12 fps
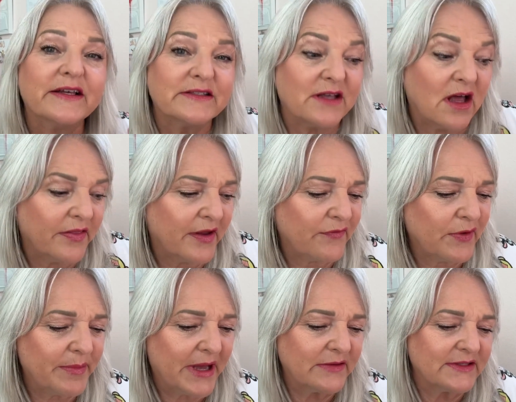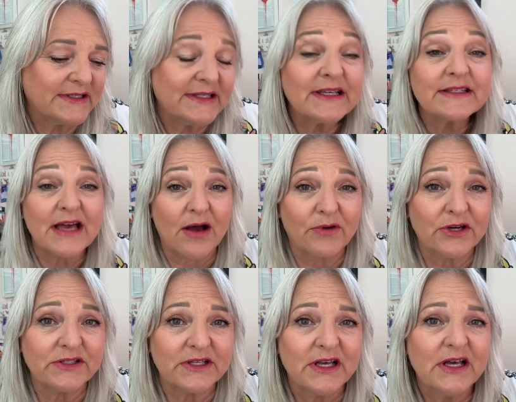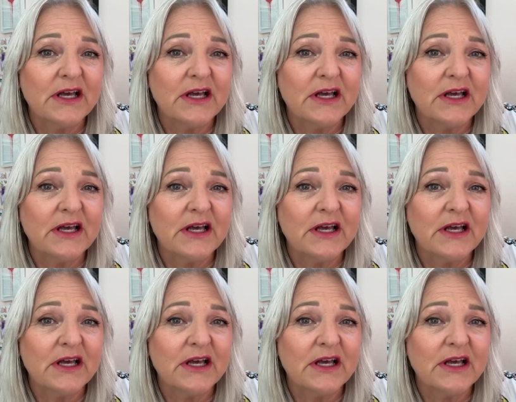it's on there for about 6 hours.